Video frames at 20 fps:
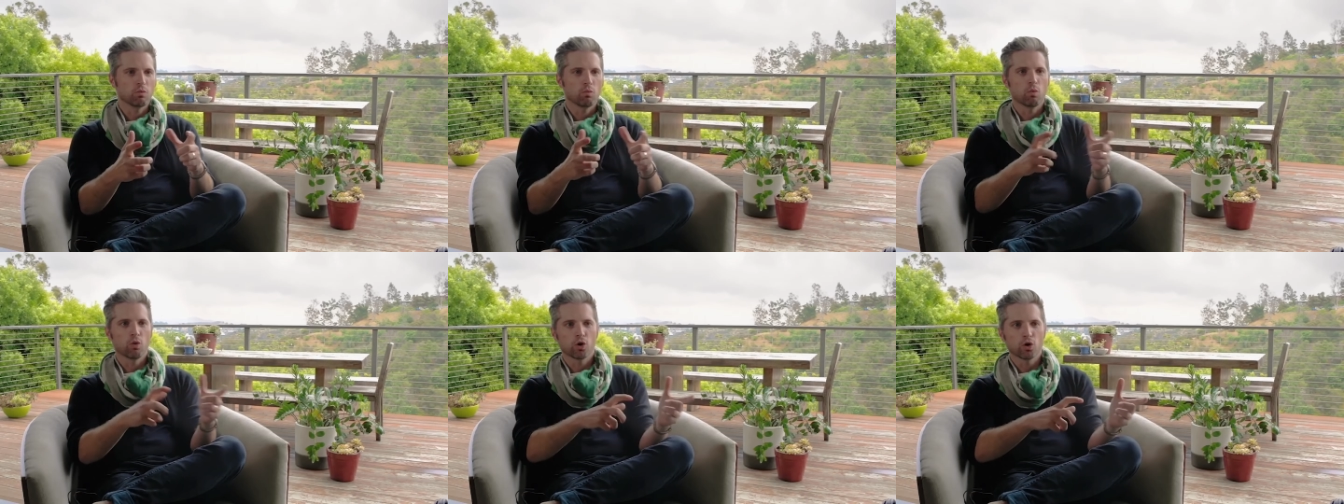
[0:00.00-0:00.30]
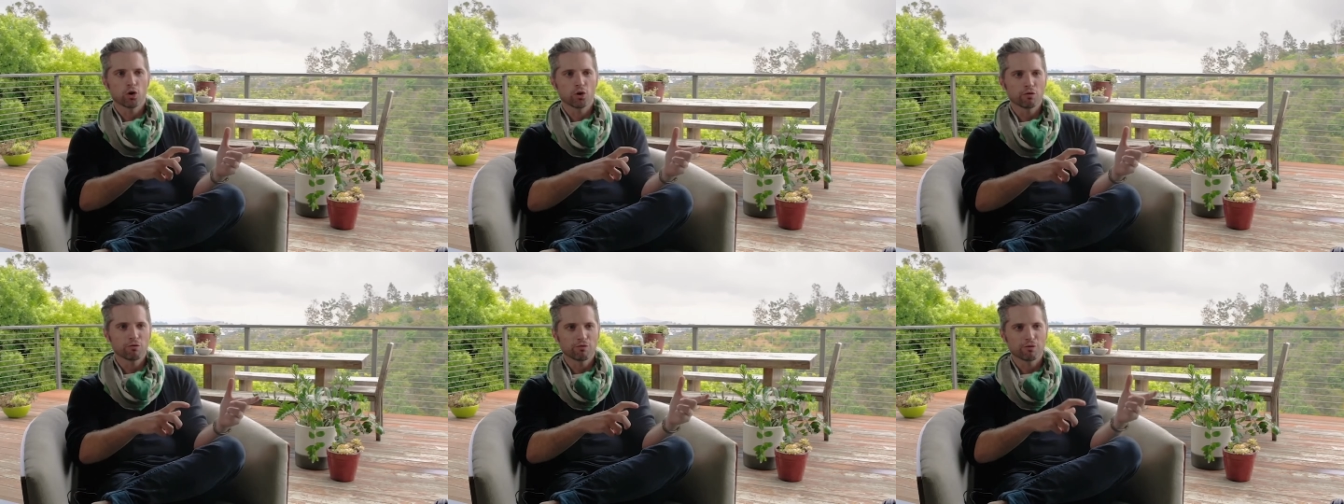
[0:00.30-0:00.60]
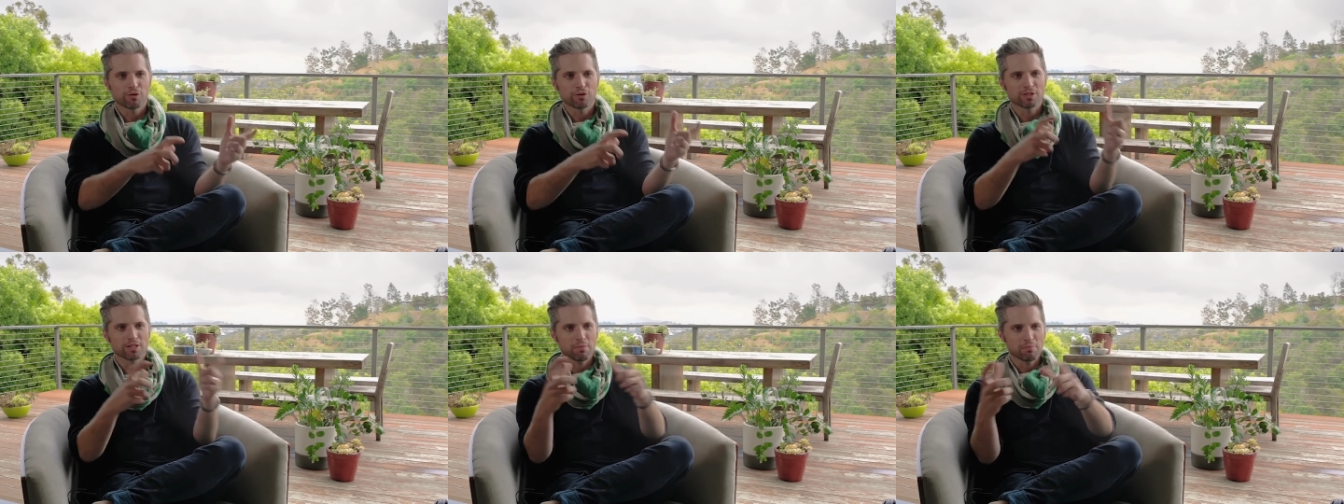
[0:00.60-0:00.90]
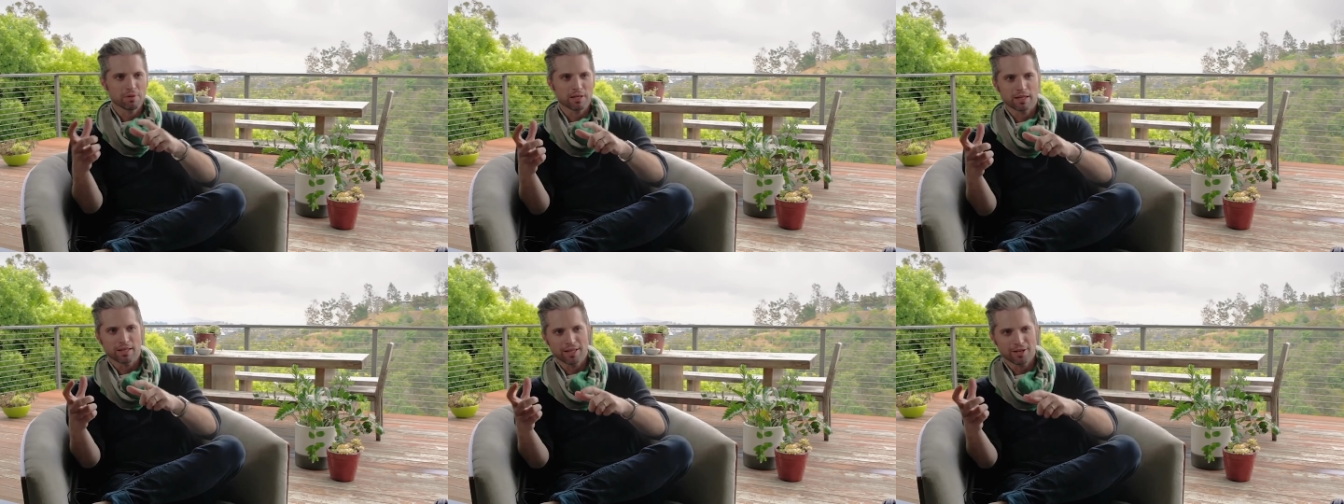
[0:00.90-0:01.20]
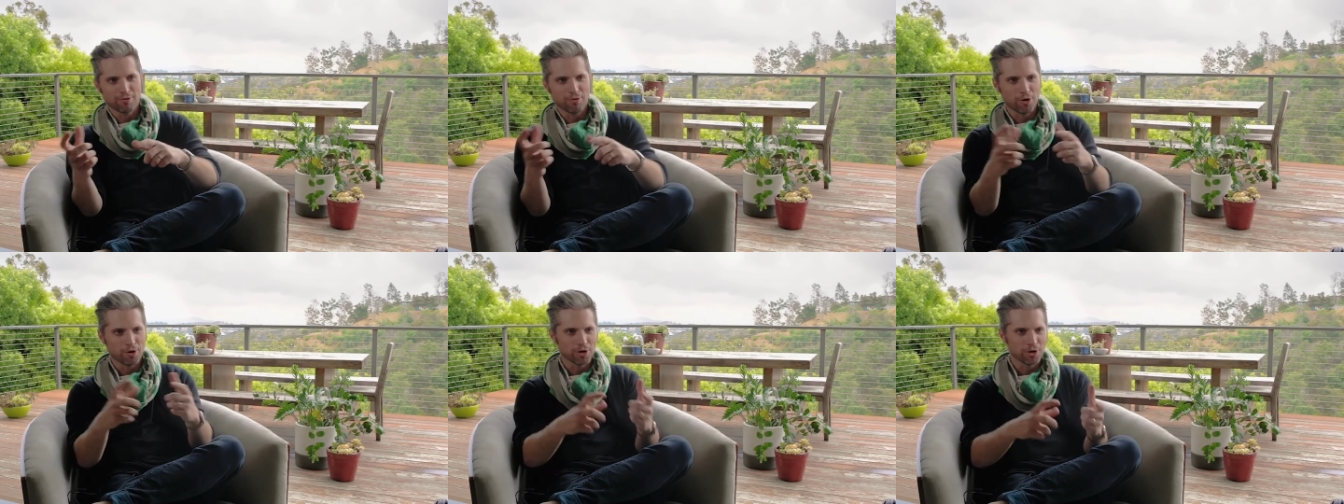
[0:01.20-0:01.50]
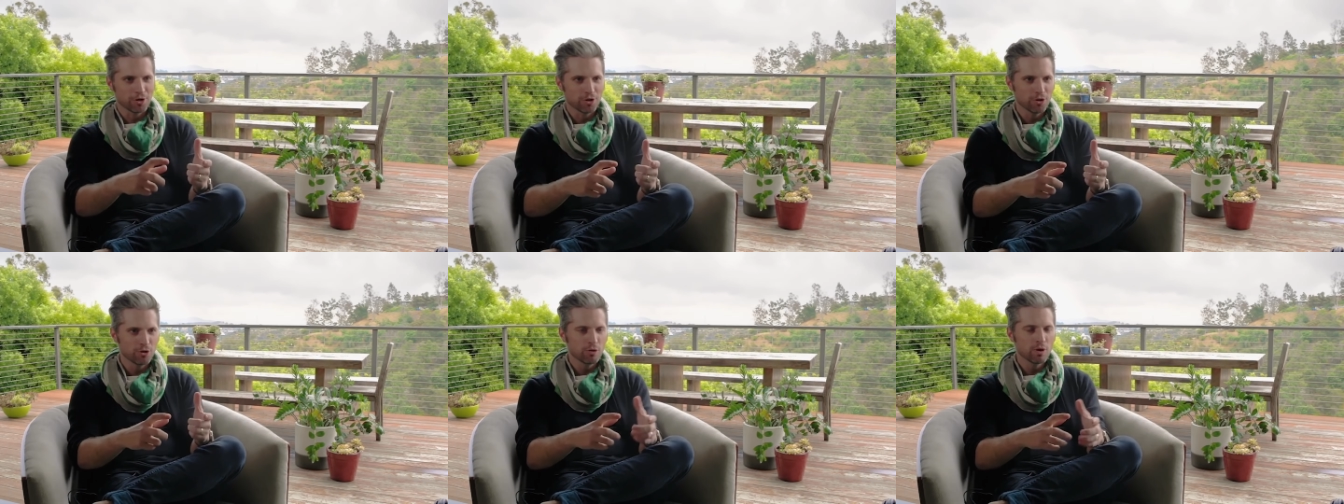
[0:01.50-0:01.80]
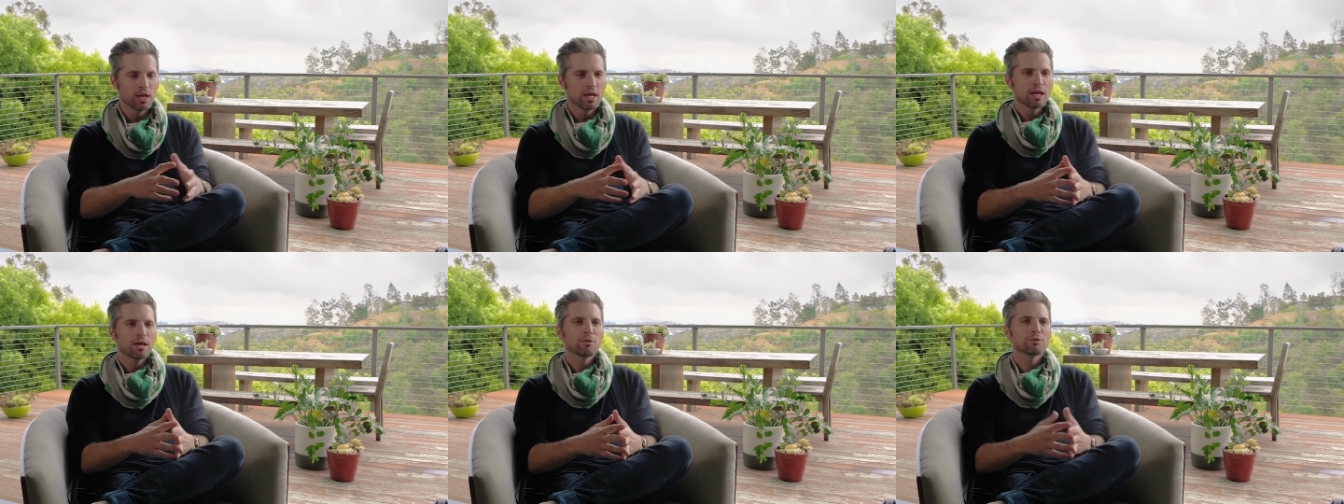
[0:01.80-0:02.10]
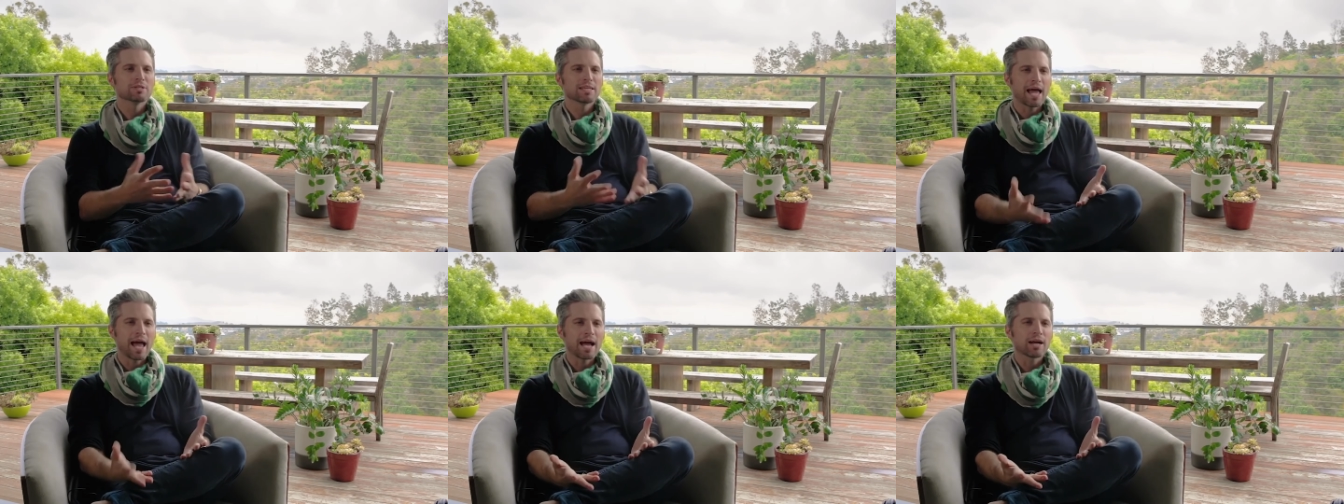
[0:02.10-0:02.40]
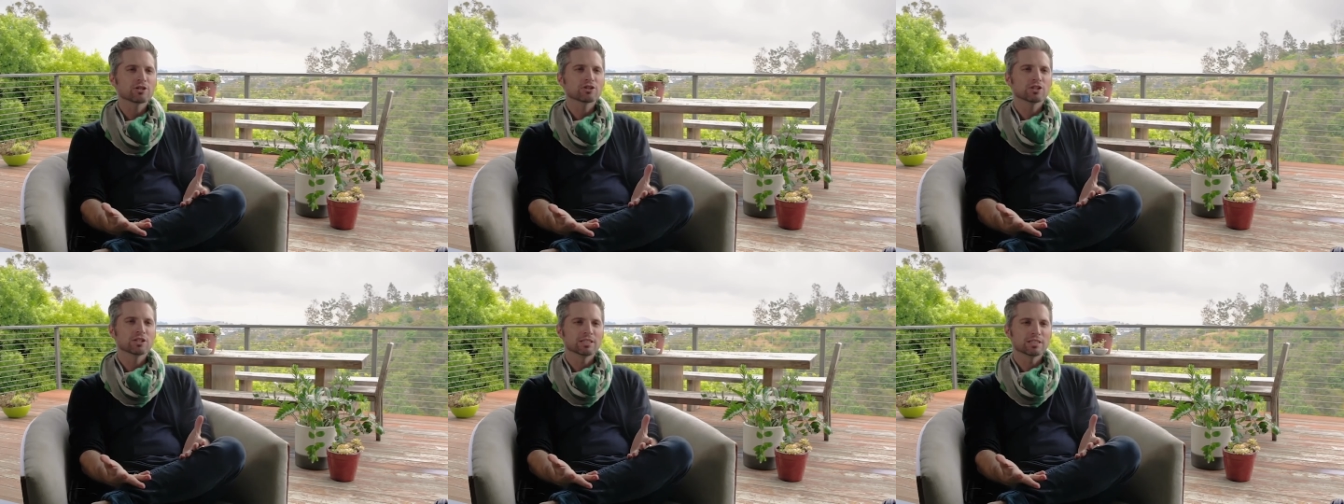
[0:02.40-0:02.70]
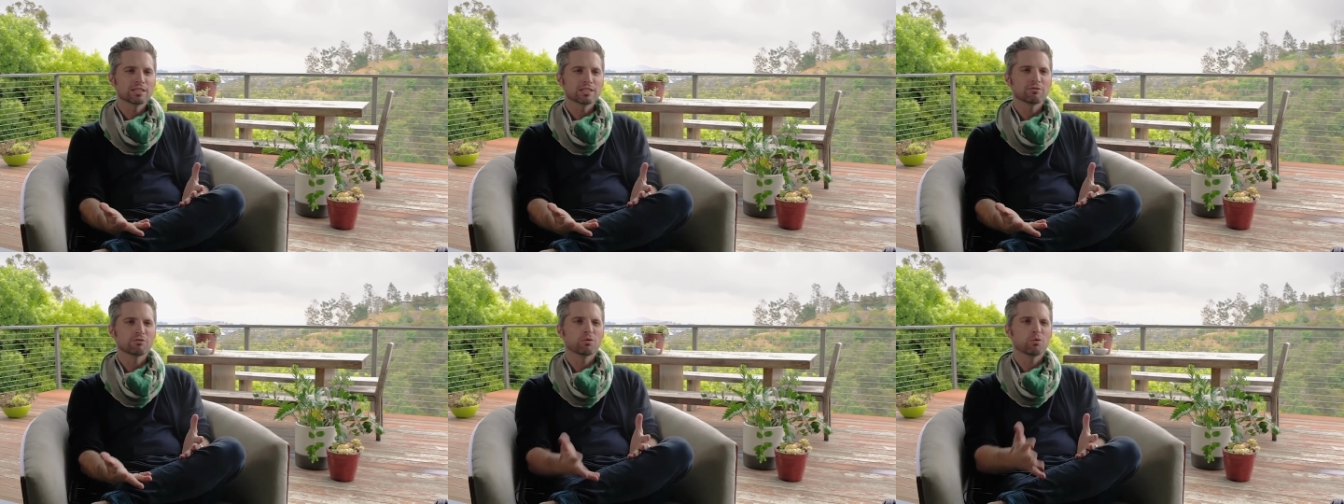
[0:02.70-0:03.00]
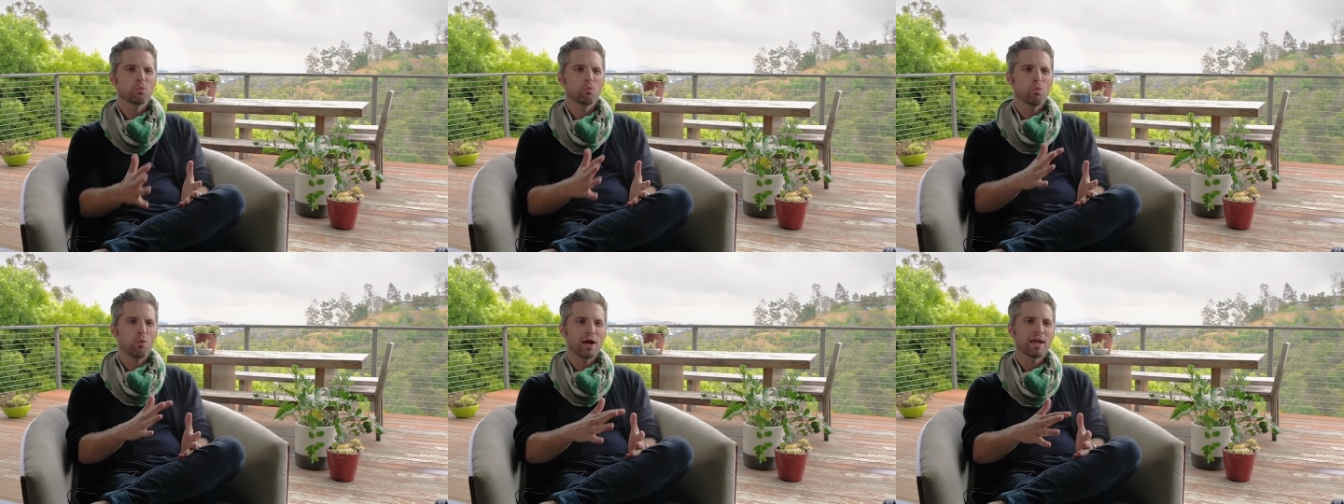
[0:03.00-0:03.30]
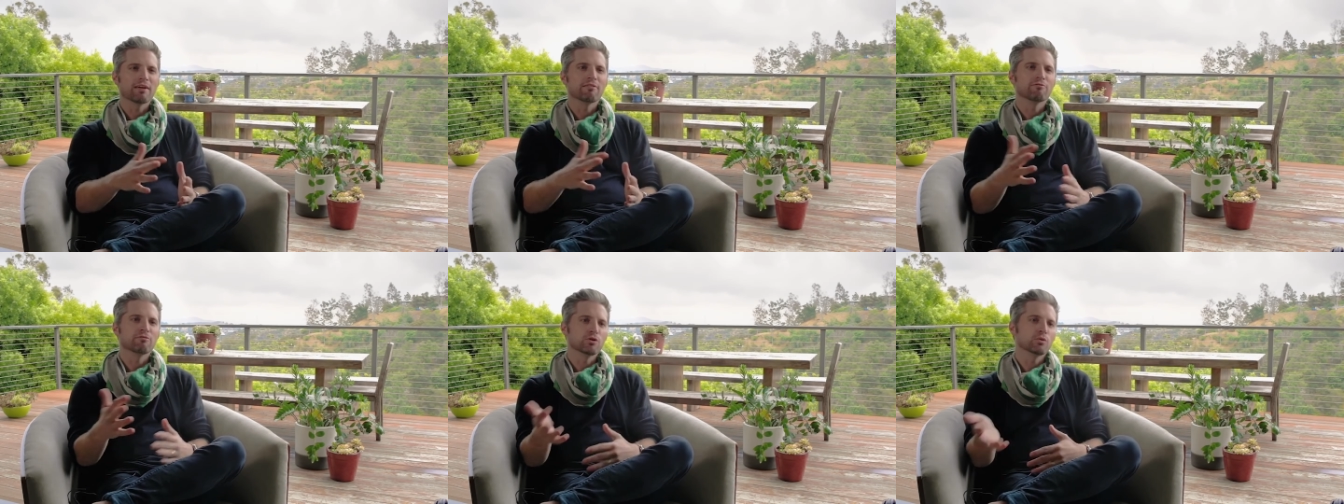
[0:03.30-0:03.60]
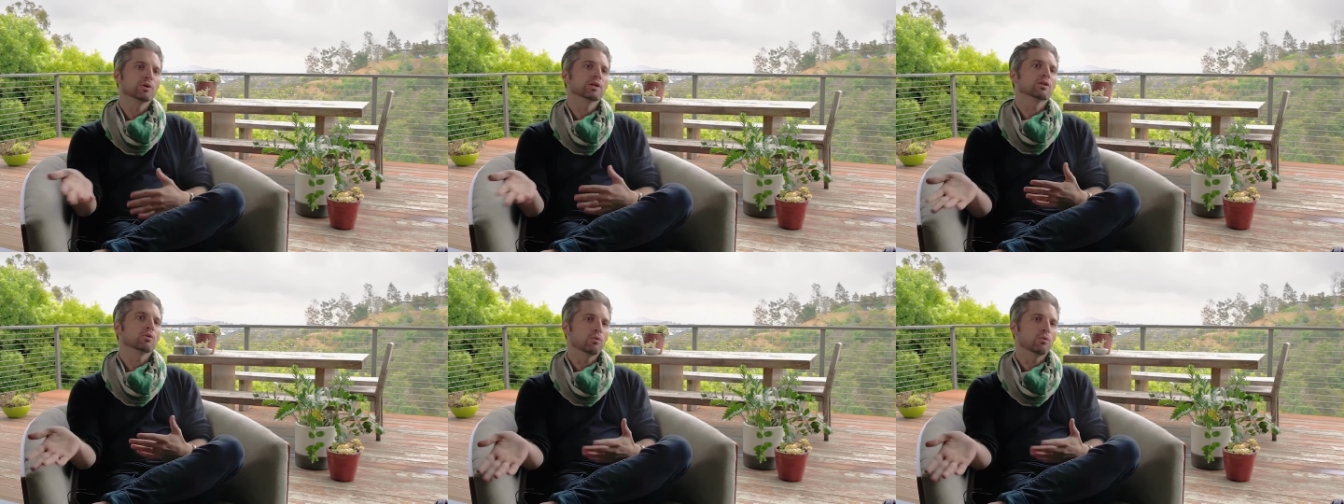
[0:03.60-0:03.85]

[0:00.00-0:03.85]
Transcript: word for something that you already knew. It was actually a different way of viewing the